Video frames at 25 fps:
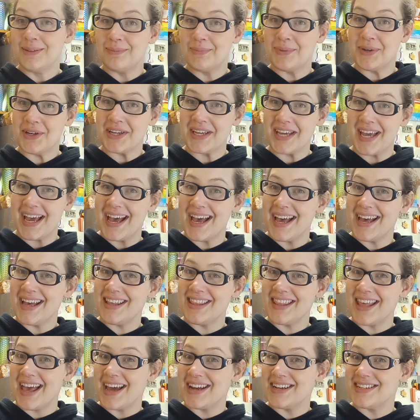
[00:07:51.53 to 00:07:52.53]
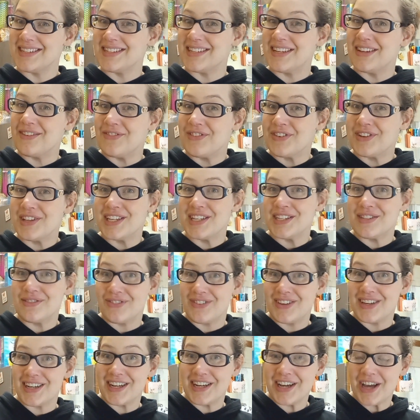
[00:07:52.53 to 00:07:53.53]
But yeah, that is it for this
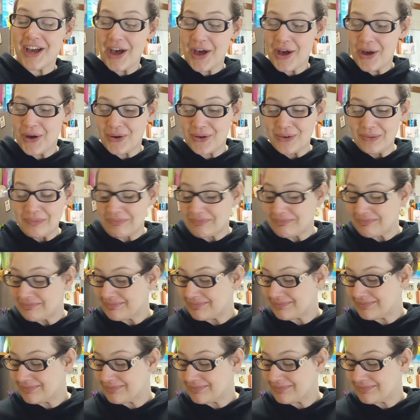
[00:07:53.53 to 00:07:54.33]
video.